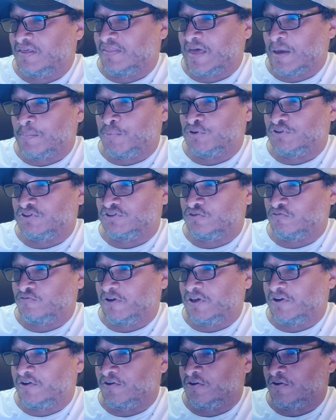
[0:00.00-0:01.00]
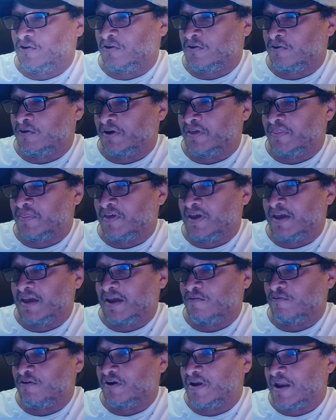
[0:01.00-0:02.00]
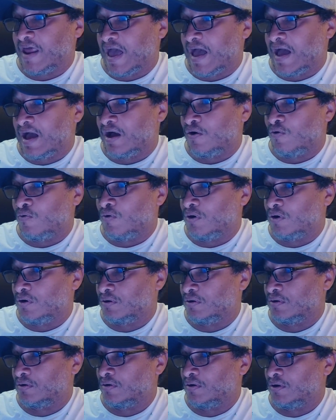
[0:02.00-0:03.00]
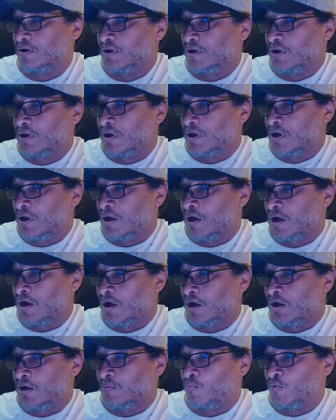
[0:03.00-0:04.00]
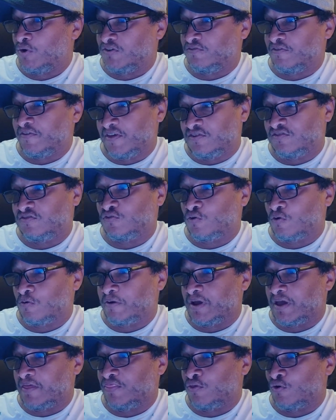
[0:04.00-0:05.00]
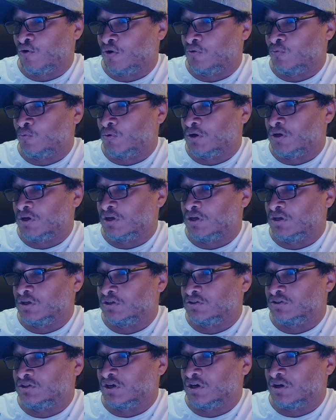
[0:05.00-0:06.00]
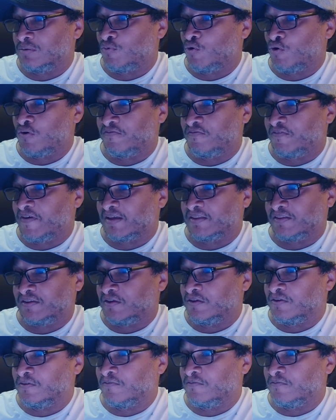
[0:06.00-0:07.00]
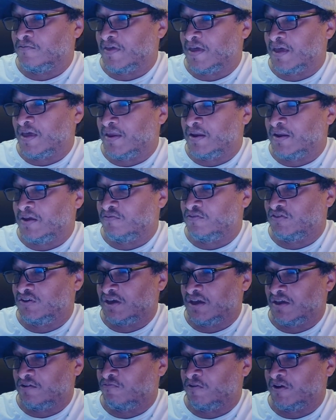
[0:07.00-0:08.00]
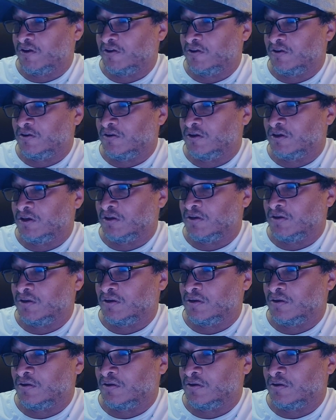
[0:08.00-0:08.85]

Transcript: That puts the reader in the here and now, which for this story I thought was more effective than if she had written it